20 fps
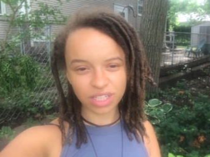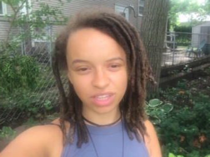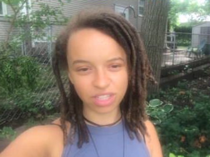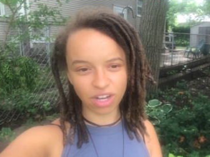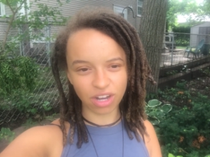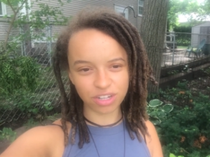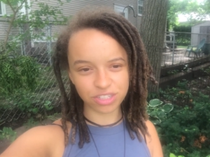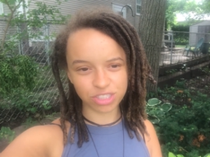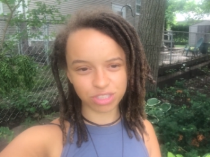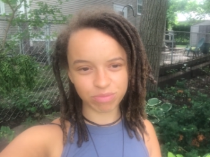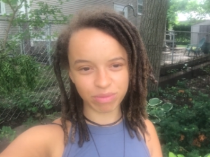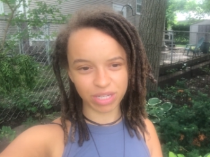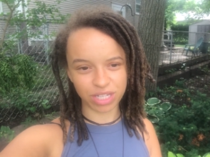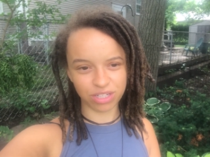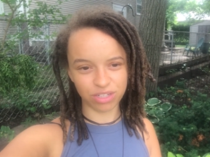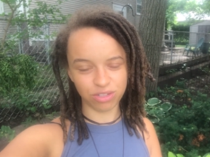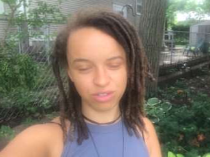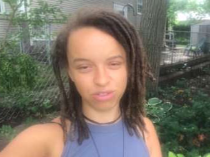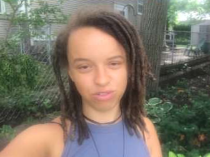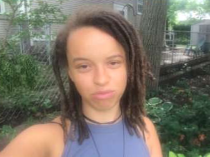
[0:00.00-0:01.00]
launched my
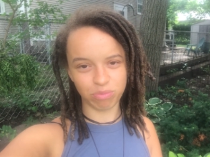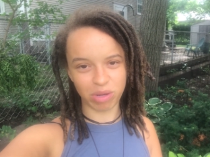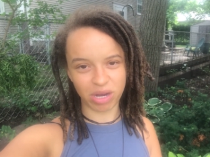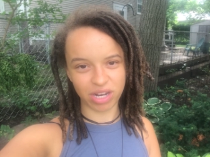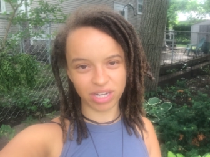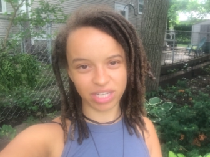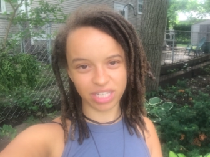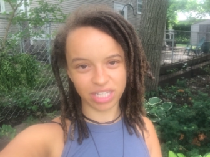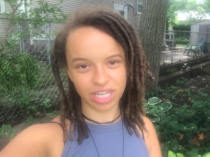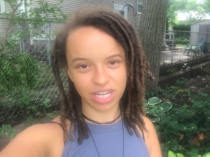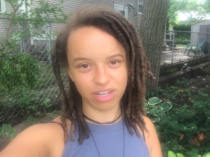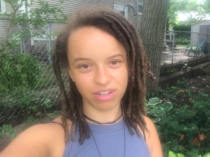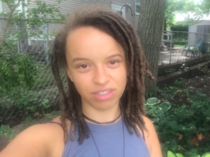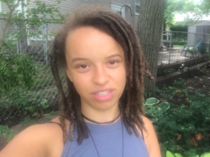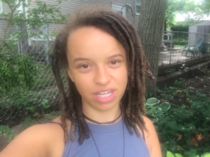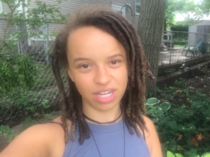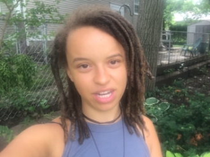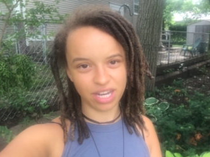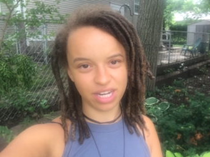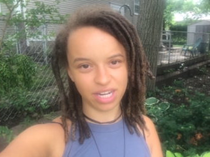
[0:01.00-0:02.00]
new body care
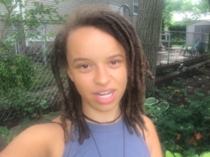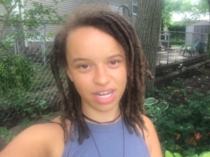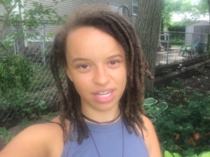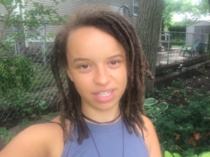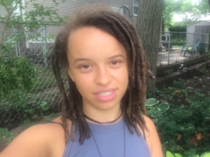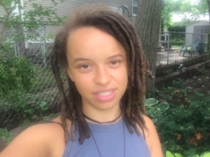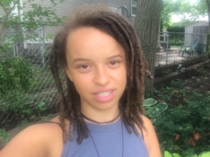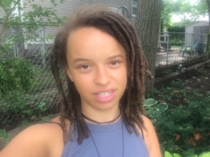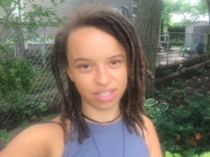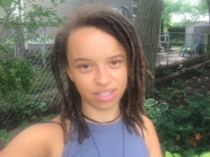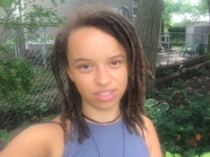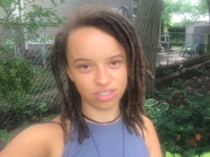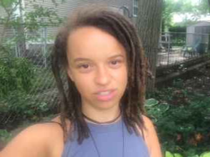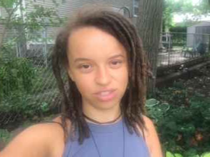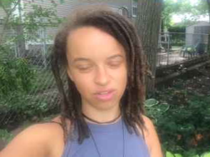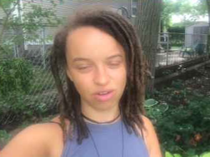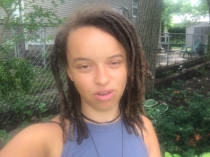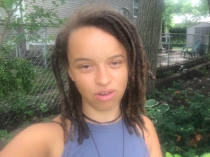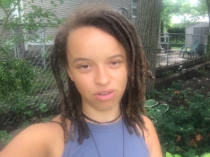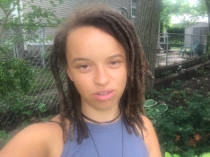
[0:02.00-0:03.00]
line. It has like a
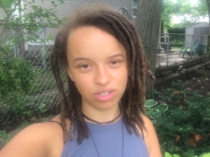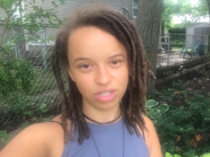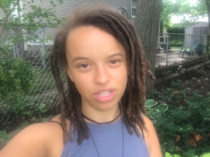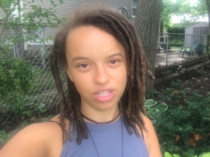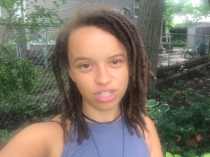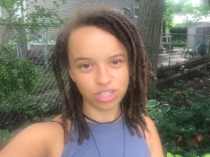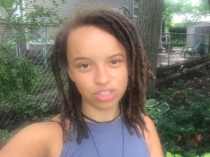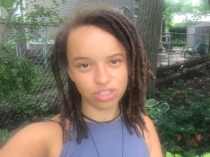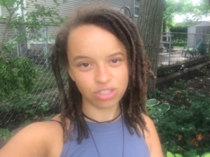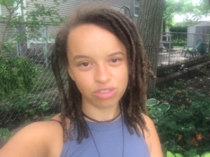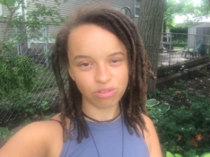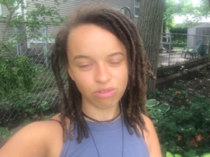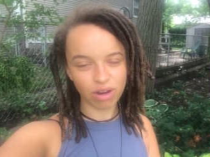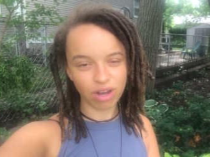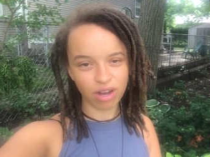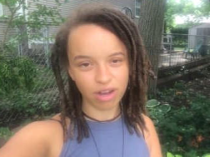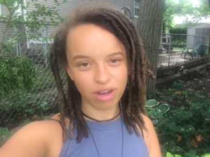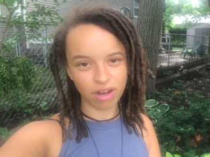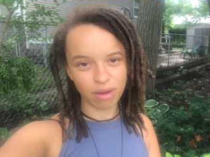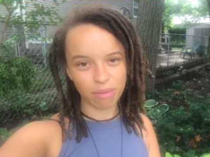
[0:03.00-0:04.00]
salt
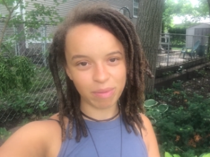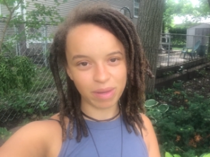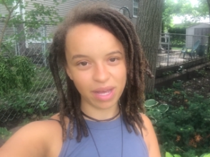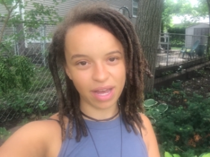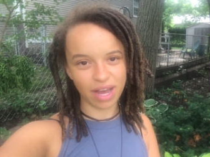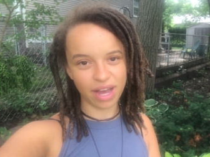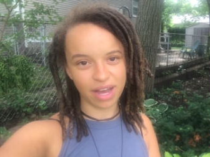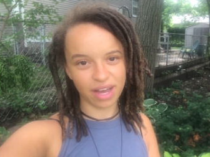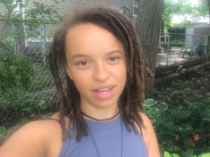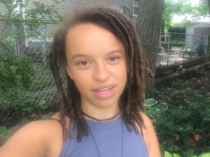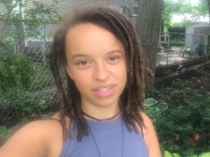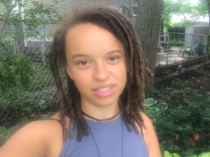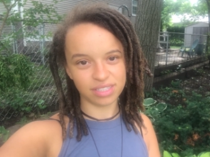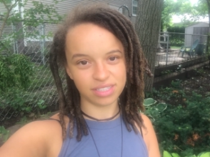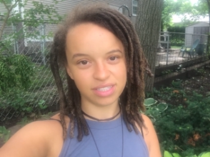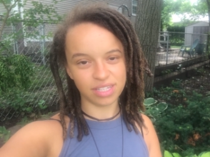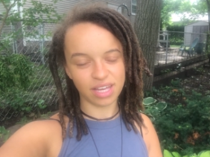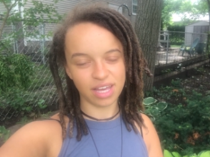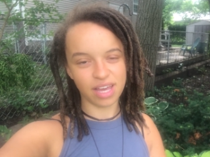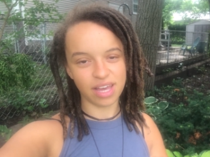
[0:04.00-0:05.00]
scrub. It
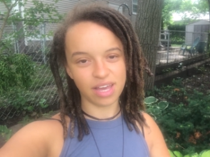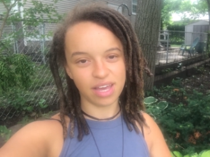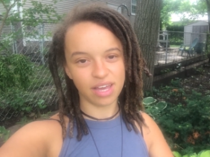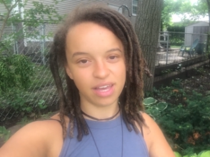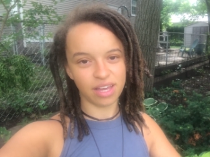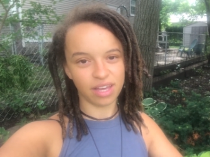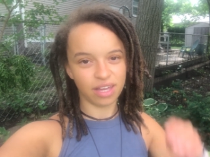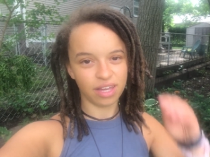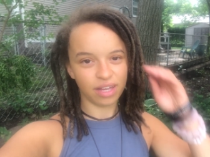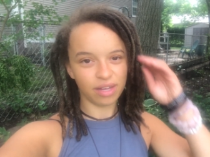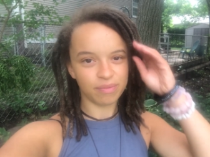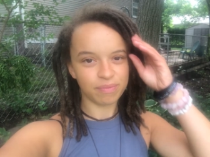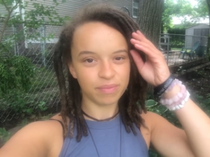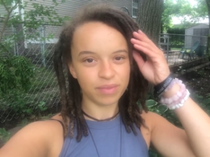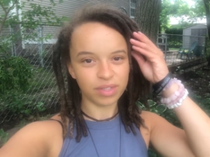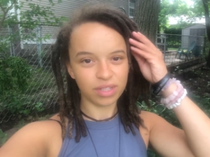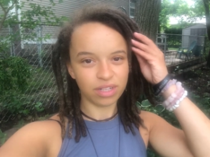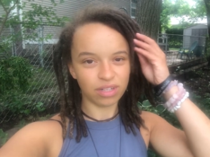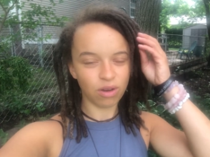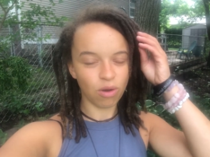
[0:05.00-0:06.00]
has a
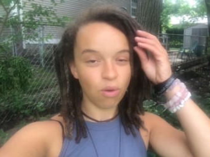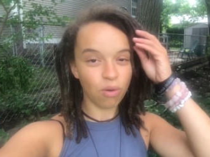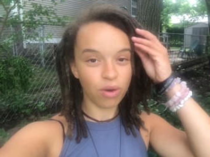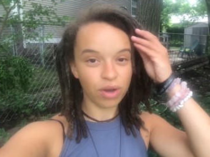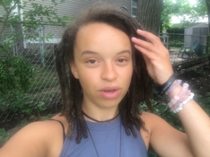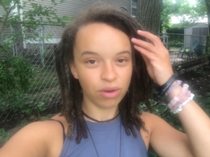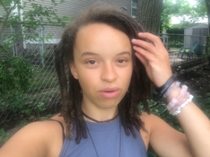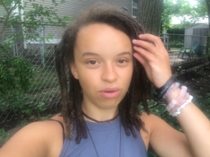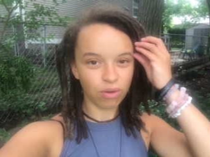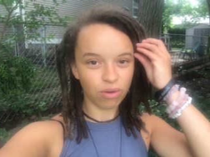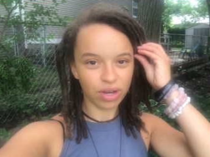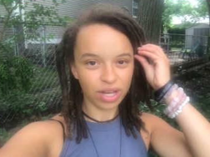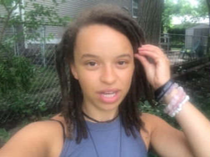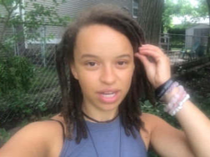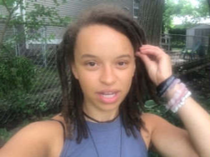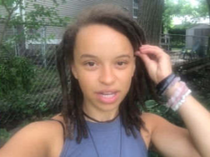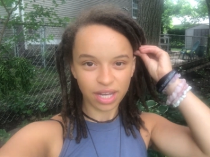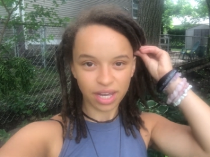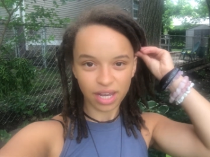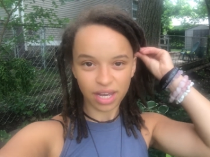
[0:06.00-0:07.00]
oil
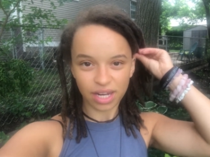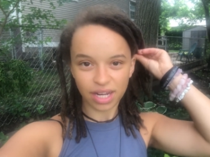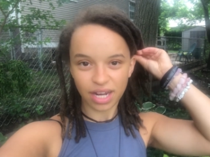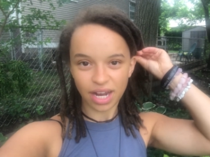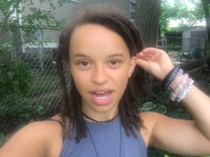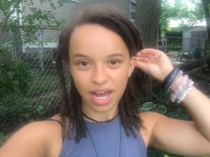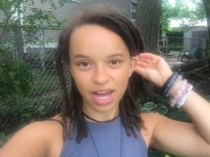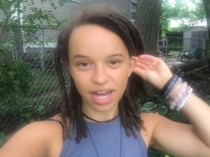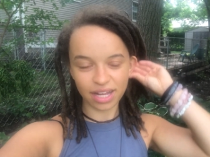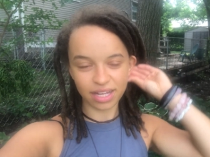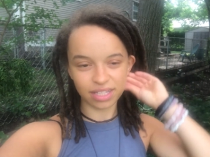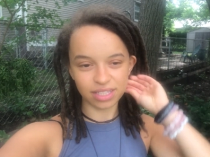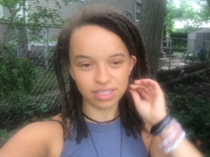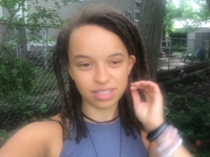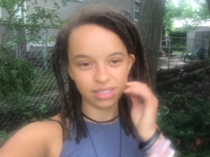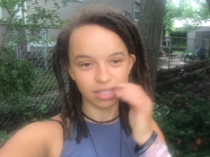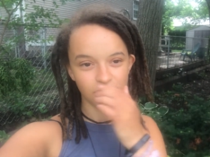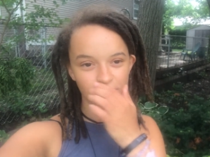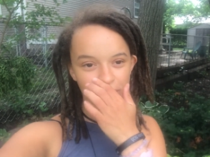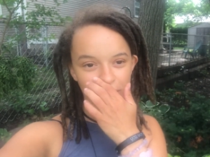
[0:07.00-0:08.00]
in it, it
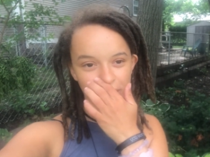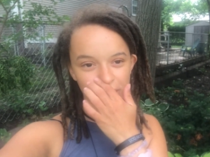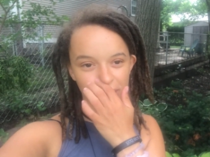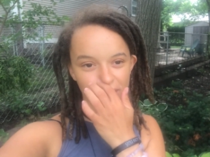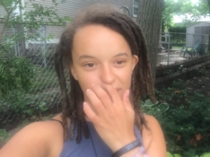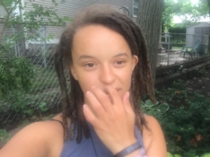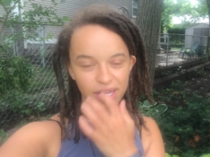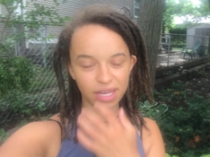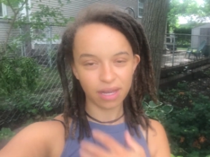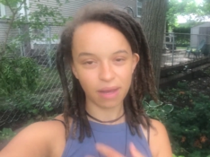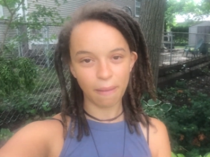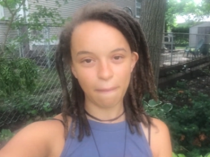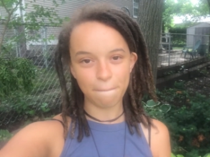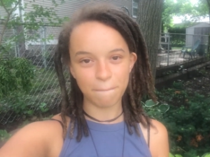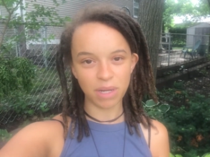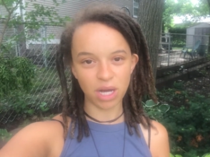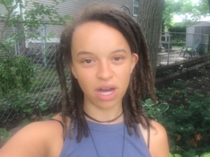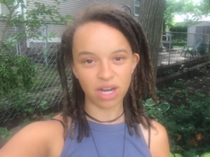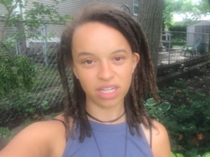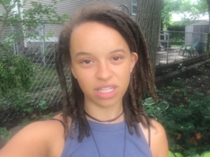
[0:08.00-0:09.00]
has like
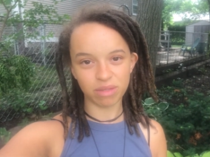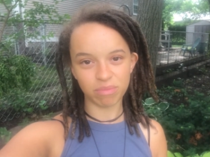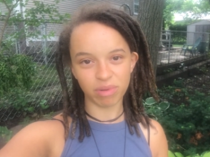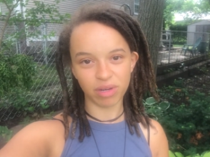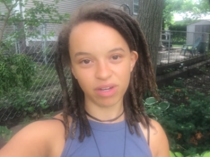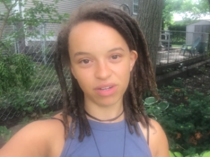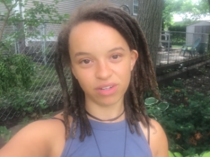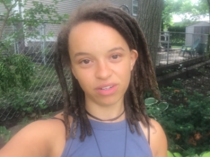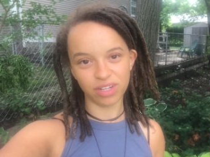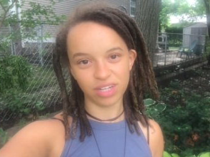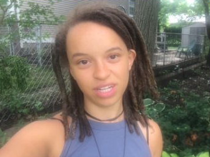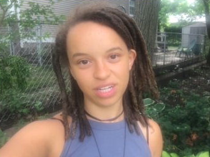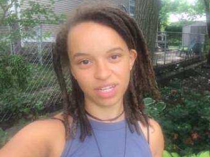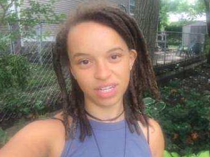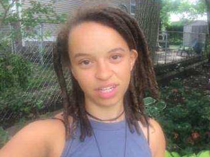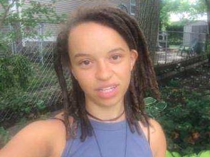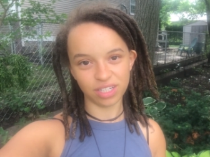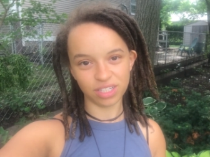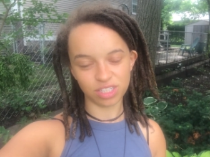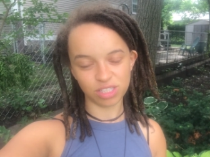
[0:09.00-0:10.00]
body butter in
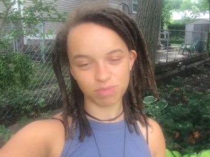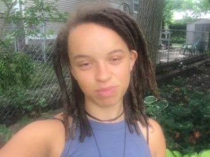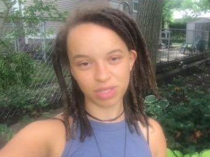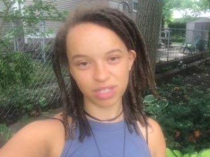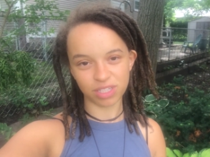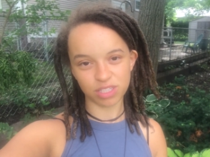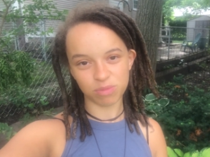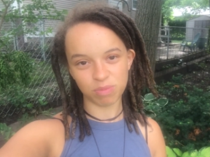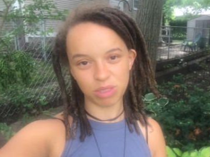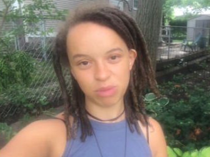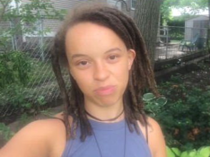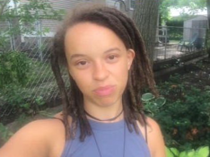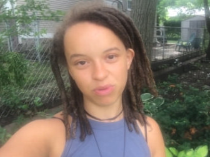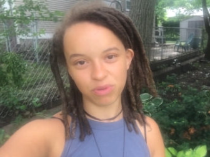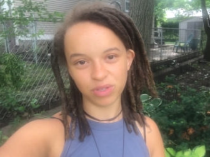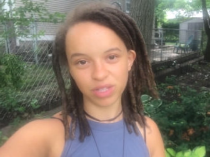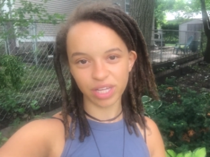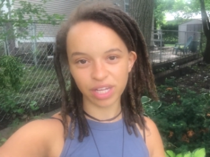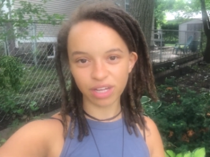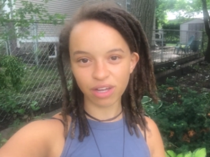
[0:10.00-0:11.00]
it just because people
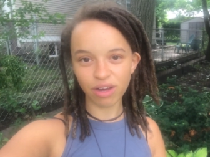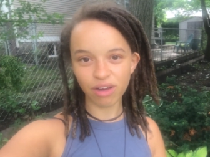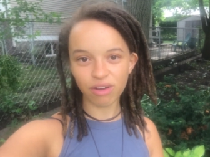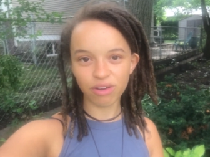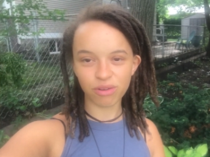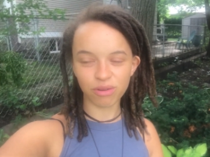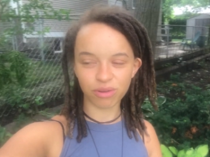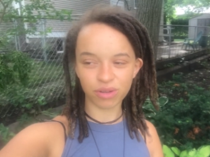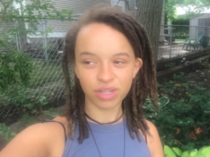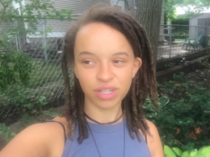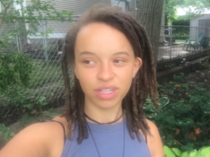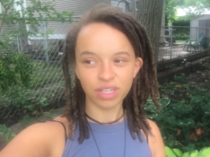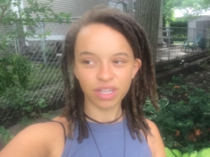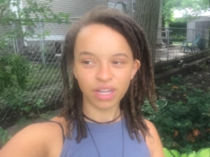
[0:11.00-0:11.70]
were like, oh,